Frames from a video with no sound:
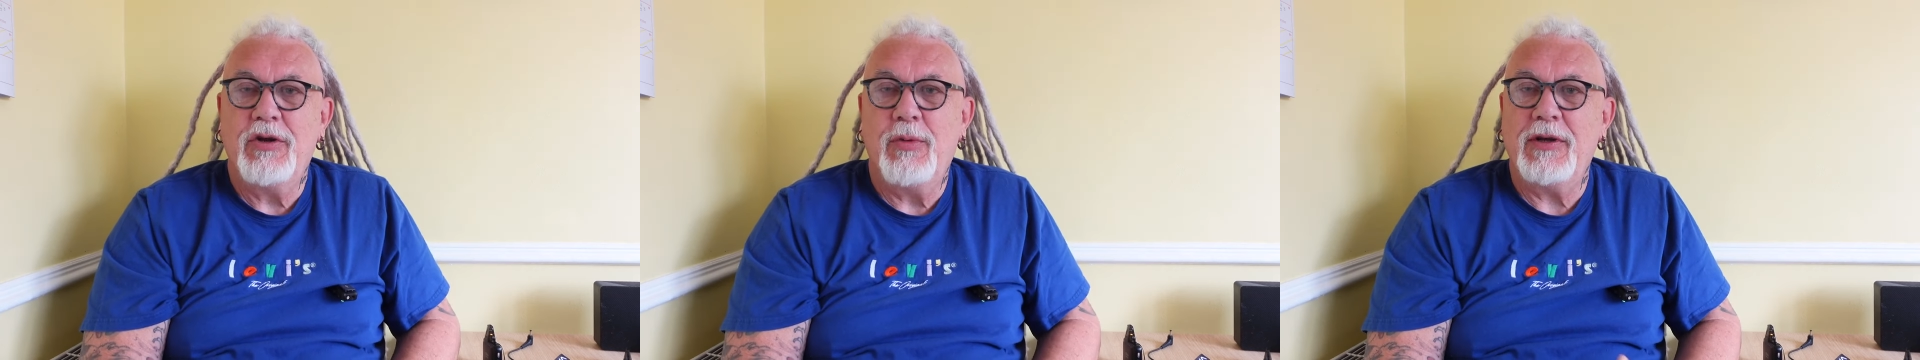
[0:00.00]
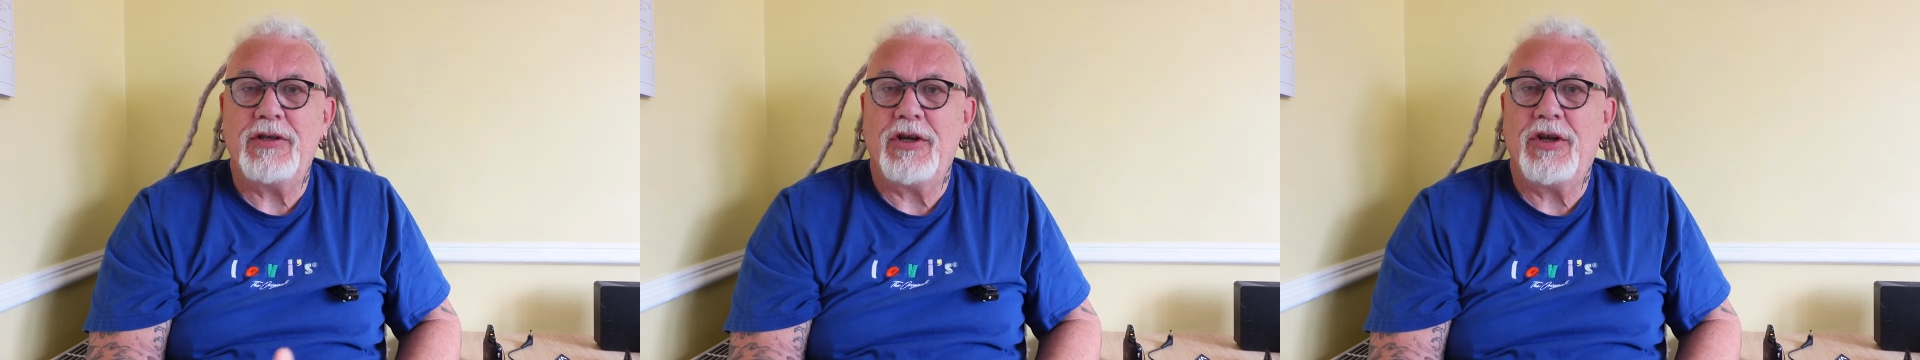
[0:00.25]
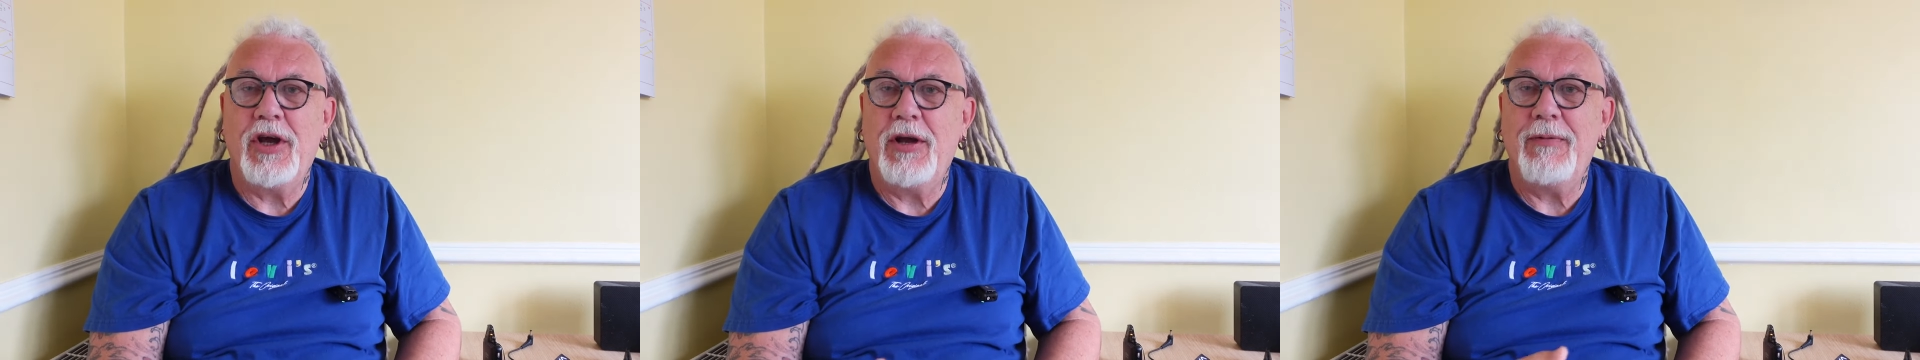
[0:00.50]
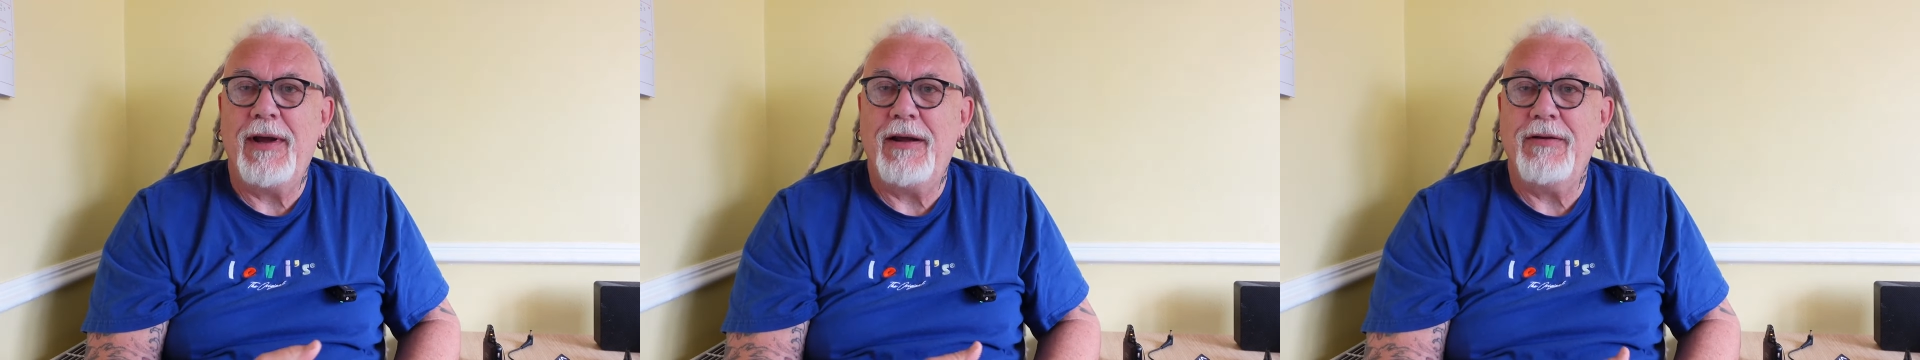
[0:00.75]
To which I
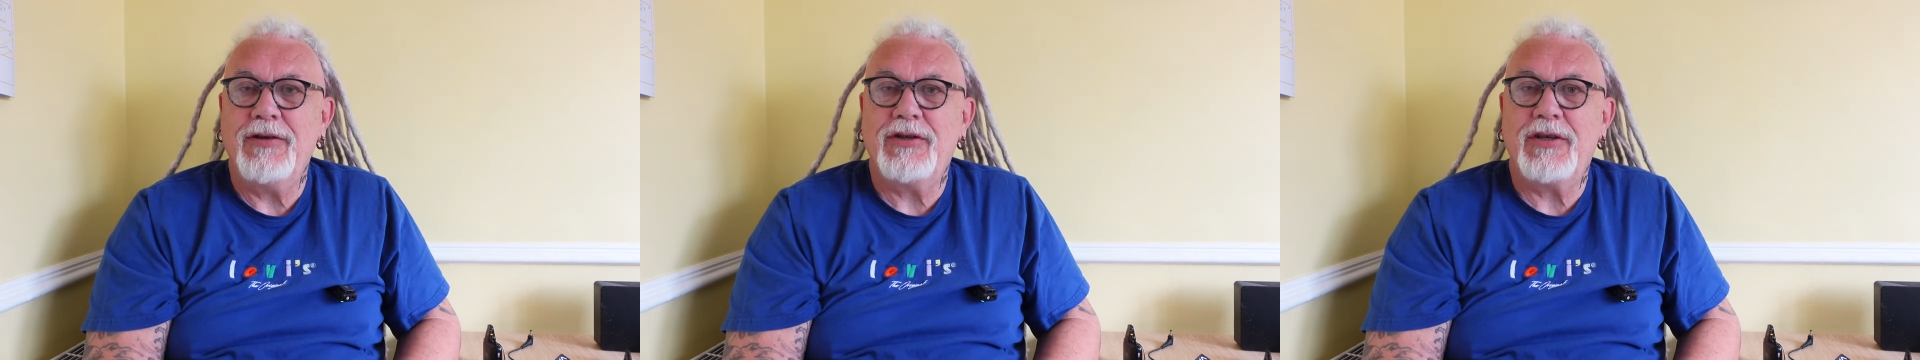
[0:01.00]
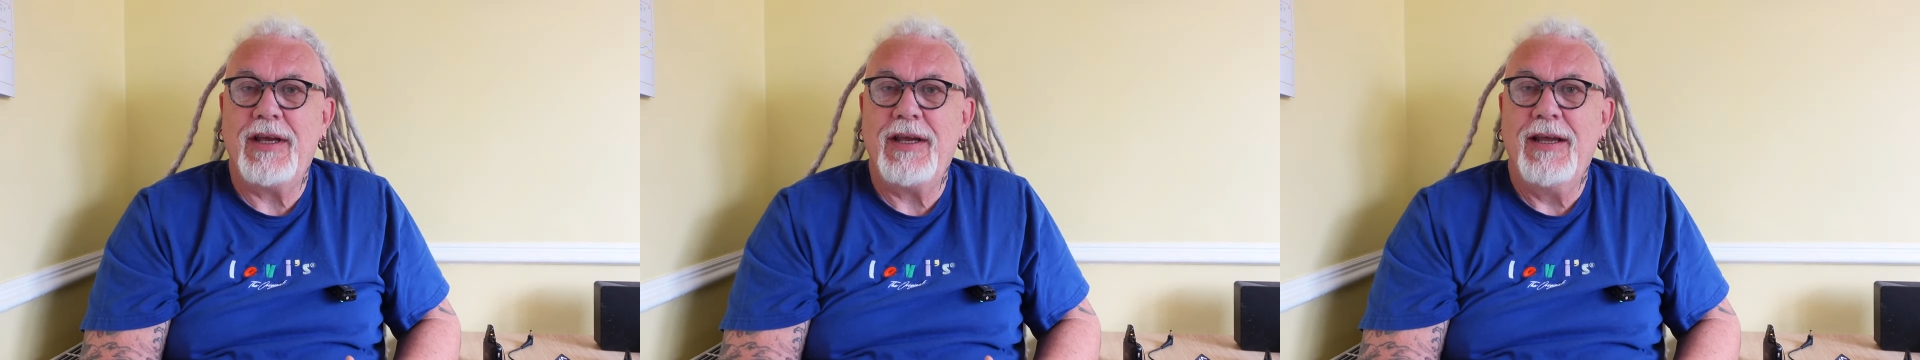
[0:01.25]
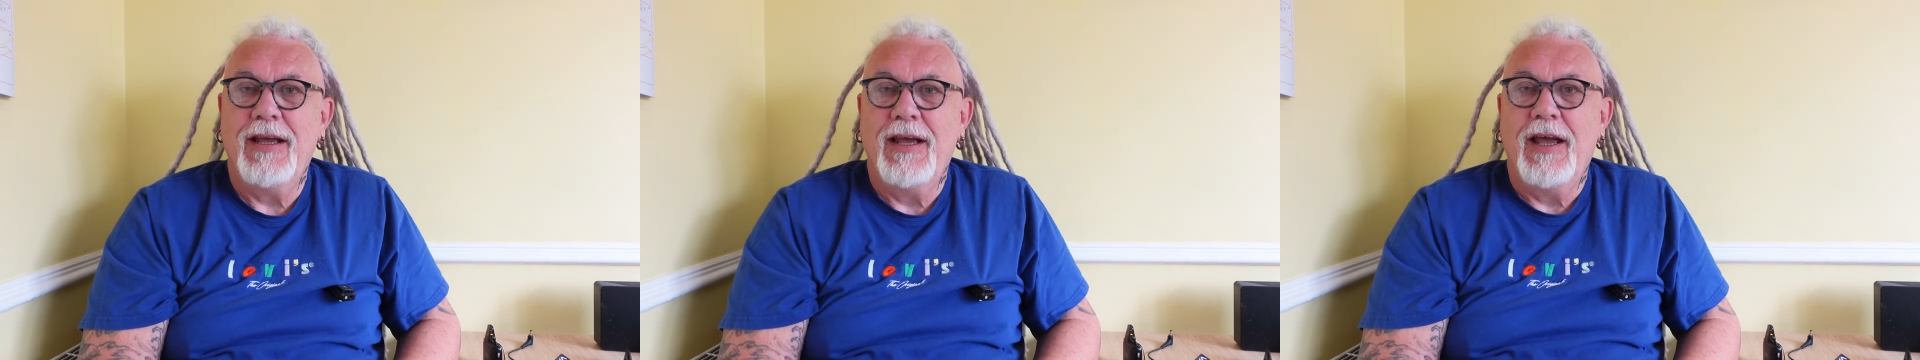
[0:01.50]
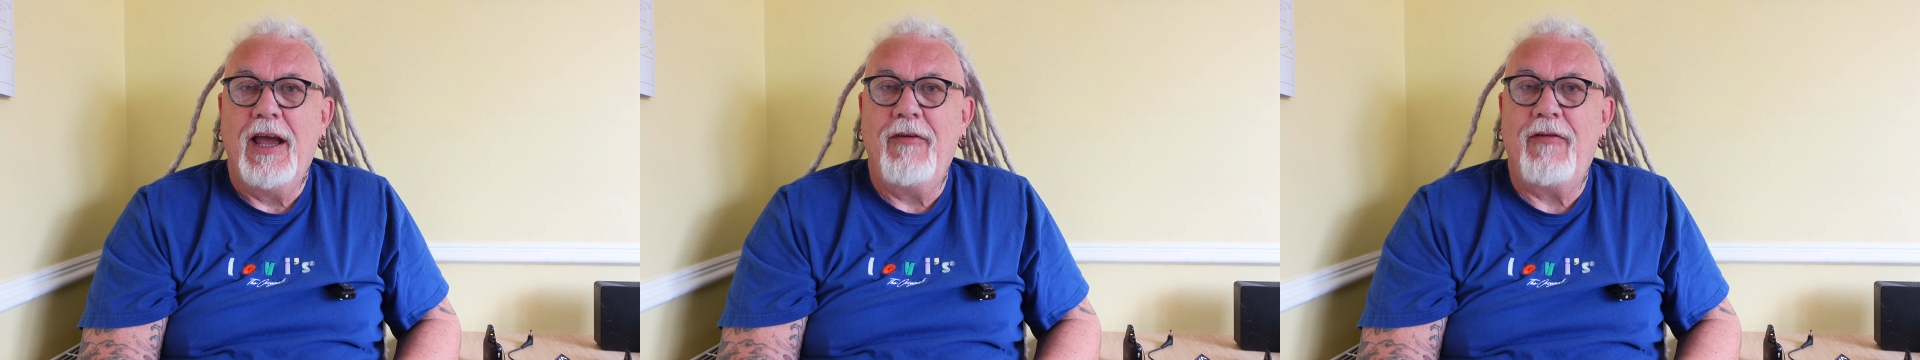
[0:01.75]
turn around and say,
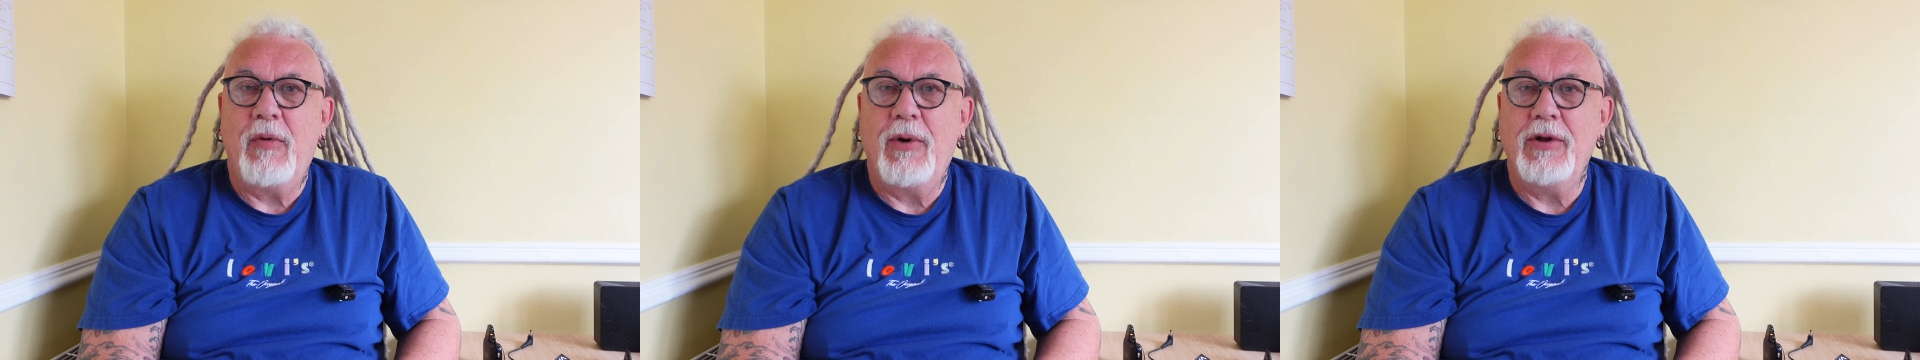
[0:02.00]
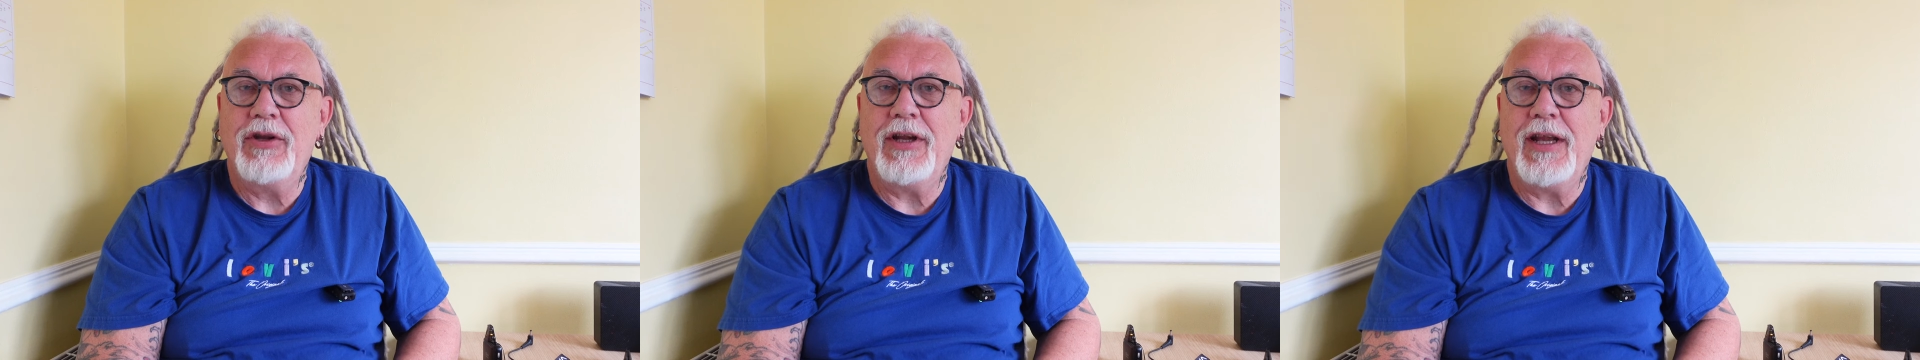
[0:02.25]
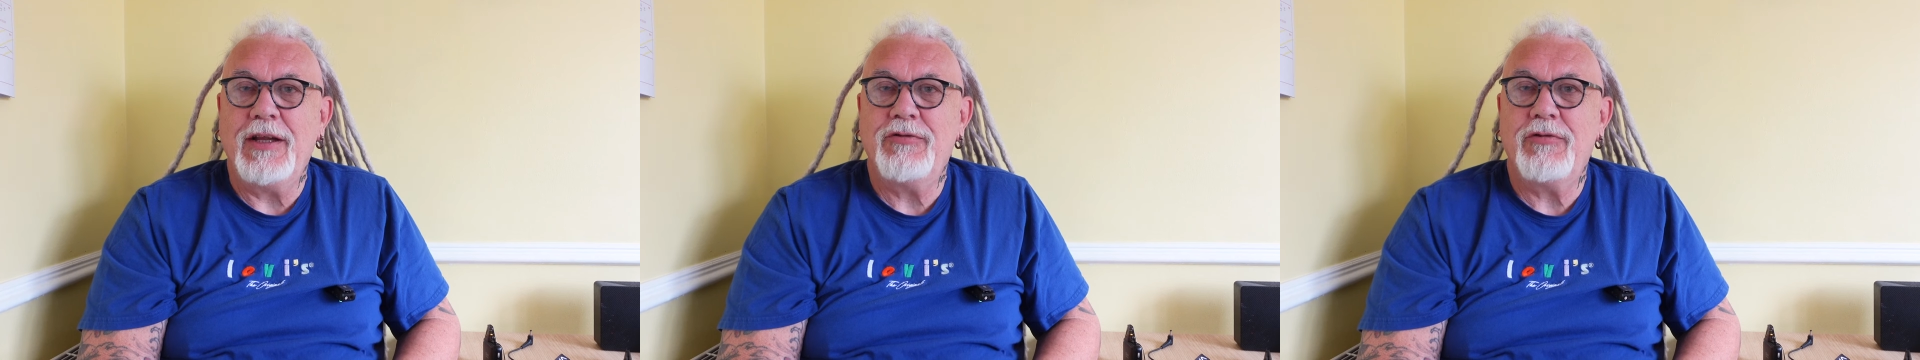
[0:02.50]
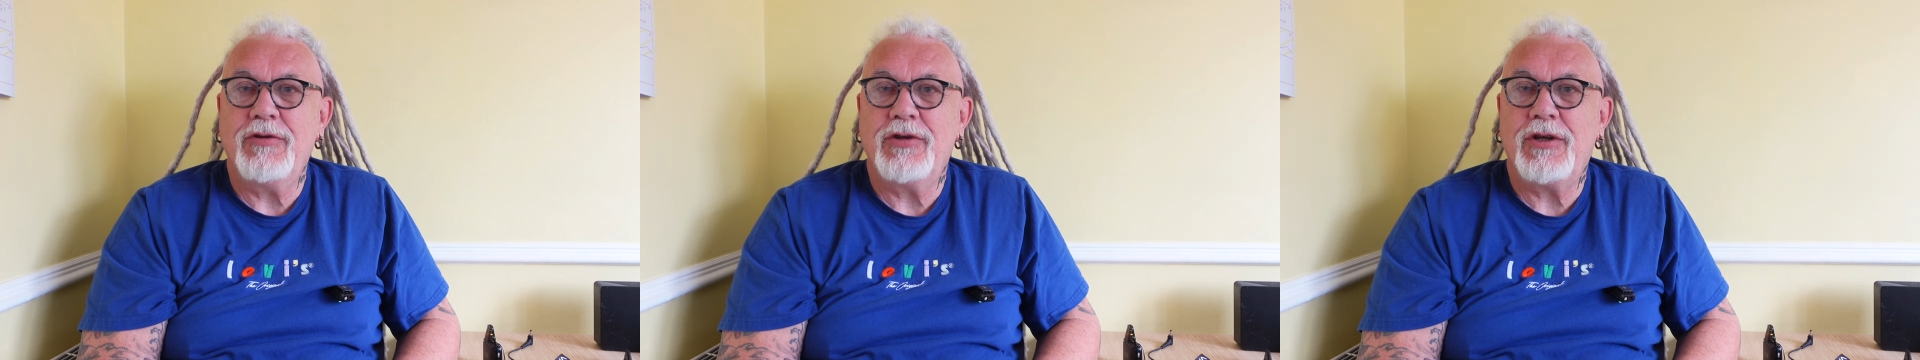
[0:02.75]
if I wanted
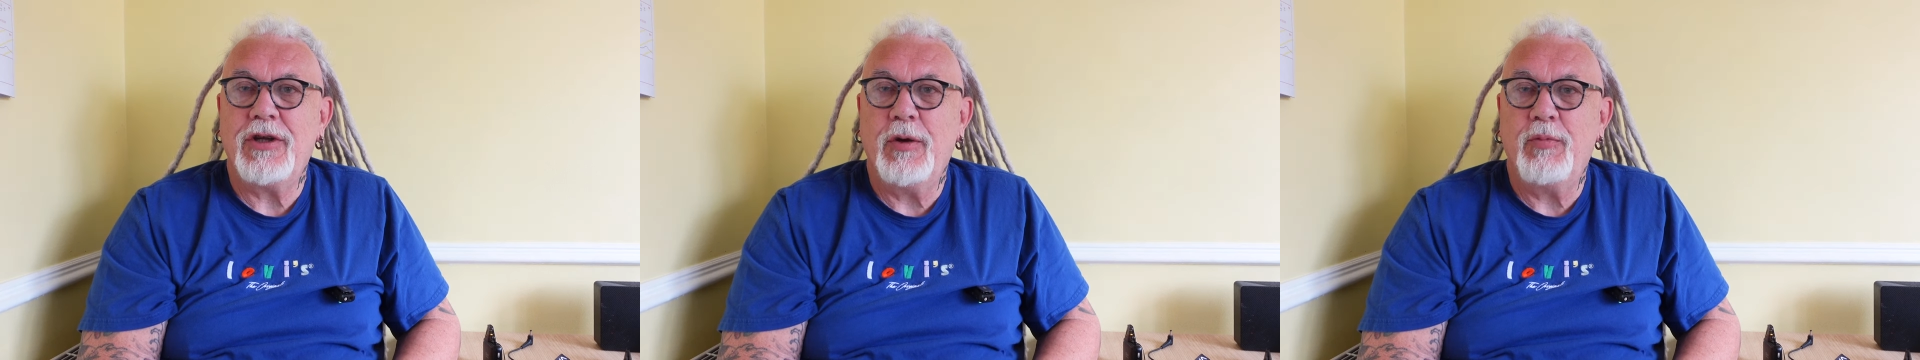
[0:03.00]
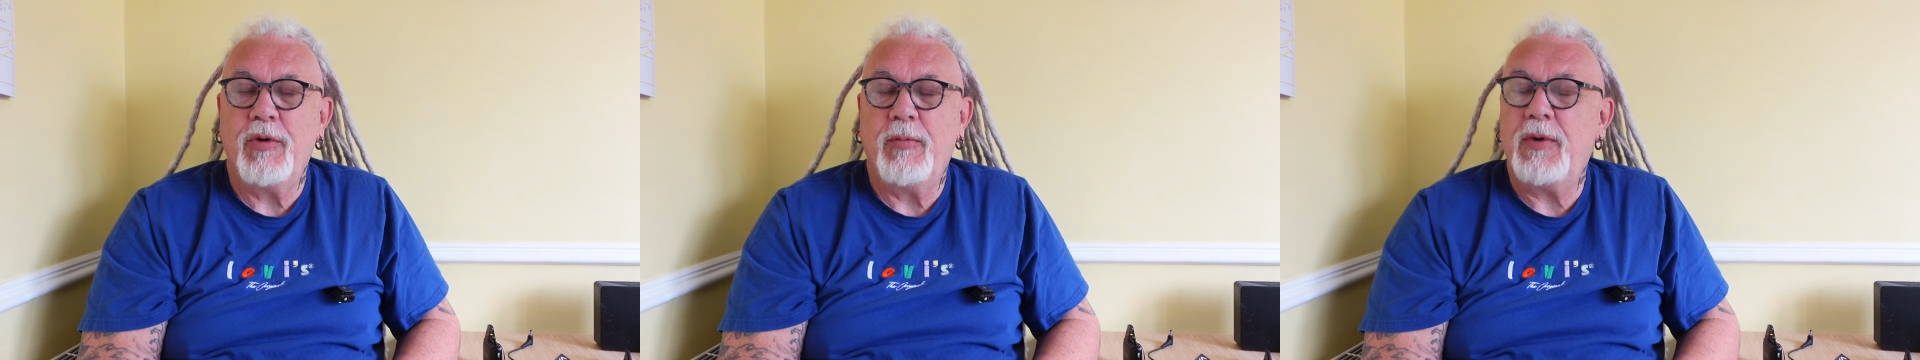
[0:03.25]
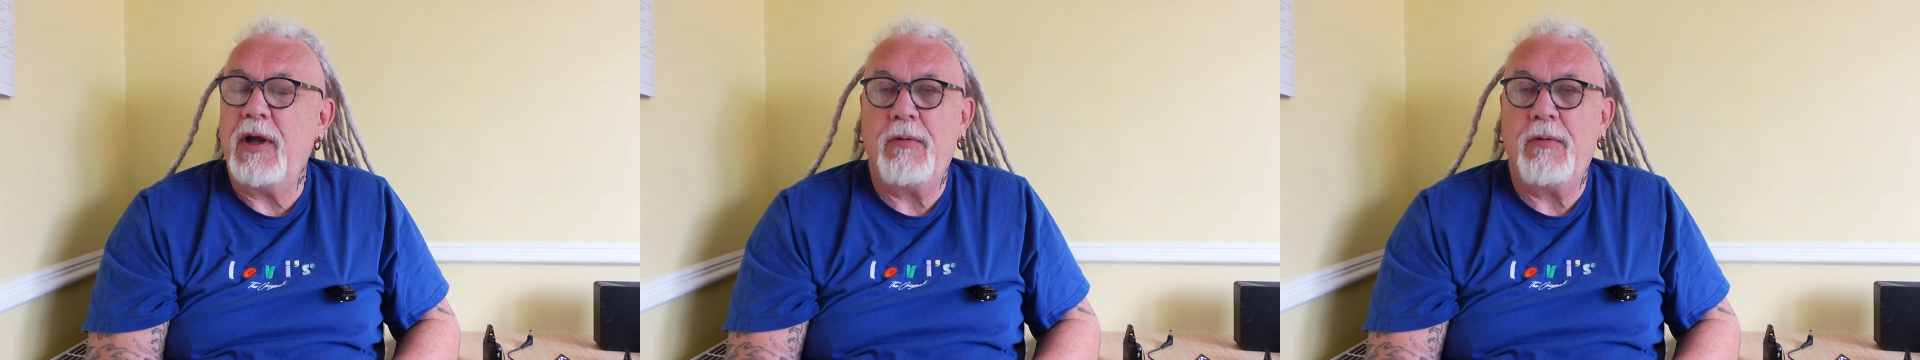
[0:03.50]
entrance to your property,